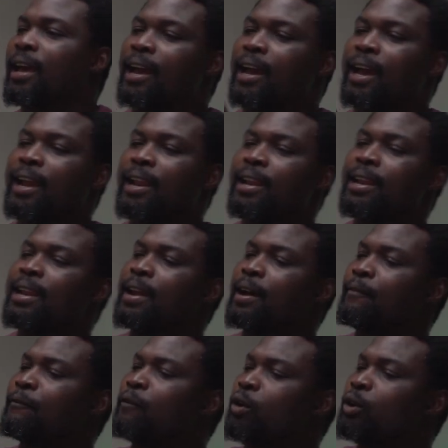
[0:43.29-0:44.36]
And
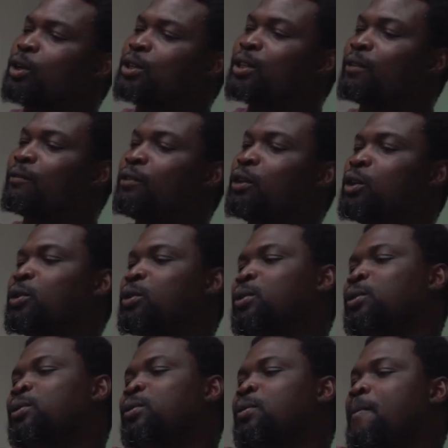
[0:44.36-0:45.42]
for those of
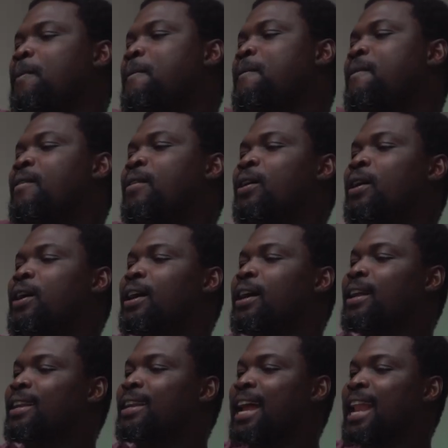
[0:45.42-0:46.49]
you
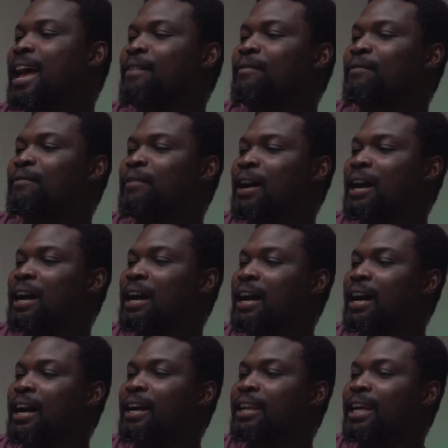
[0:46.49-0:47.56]
that
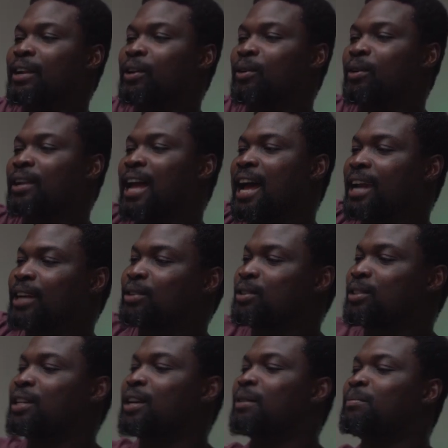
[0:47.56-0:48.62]
don't like to
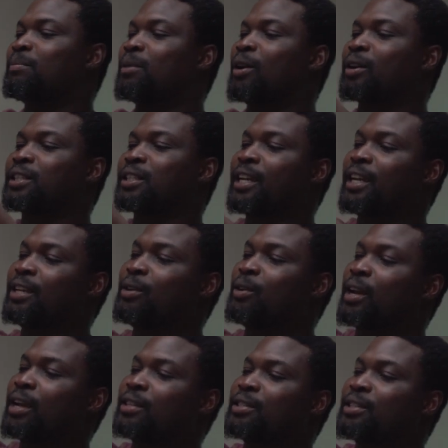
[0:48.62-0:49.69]
see unboxing, you
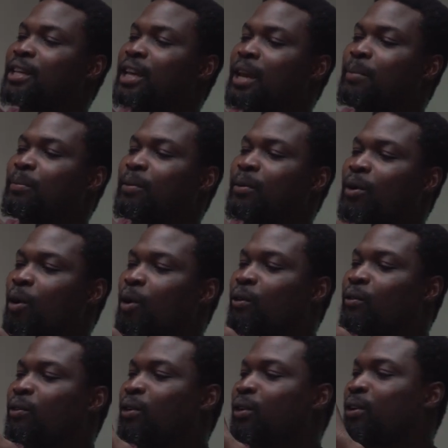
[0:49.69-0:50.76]
can skip
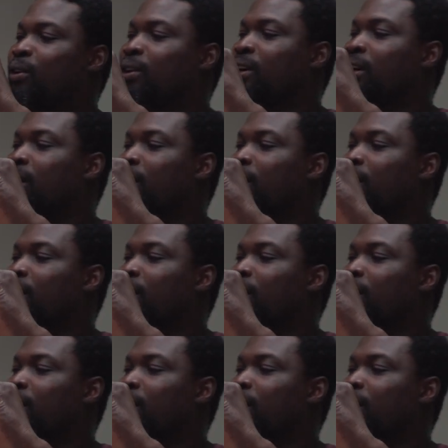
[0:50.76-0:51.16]
over